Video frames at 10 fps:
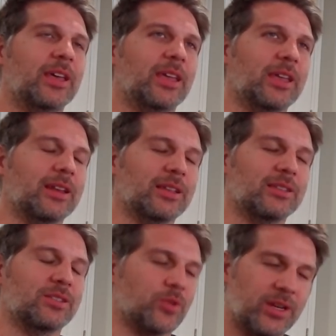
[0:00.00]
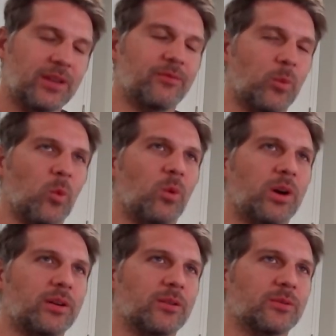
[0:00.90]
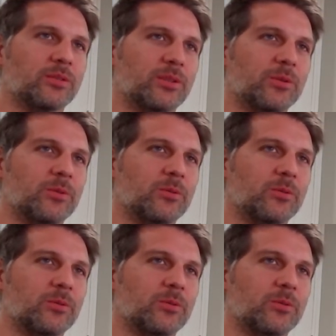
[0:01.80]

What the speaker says: and it's drinking from a water hose too.